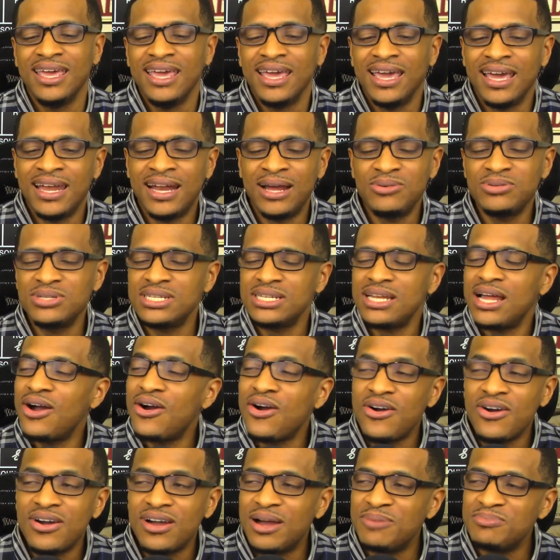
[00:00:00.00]
And I was just like,
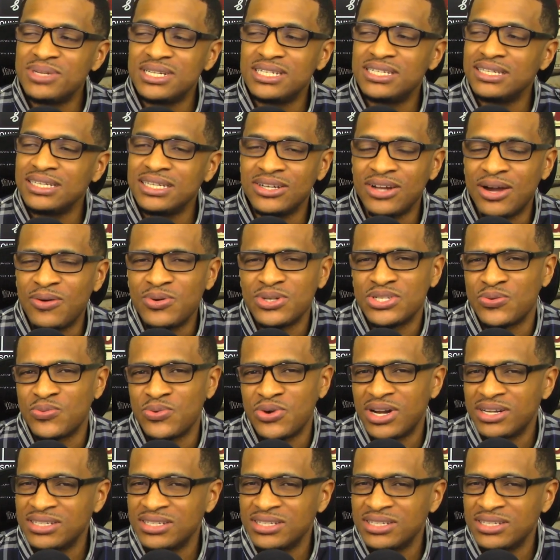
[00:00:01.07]
oh, I'm just, you know, I wasn't real.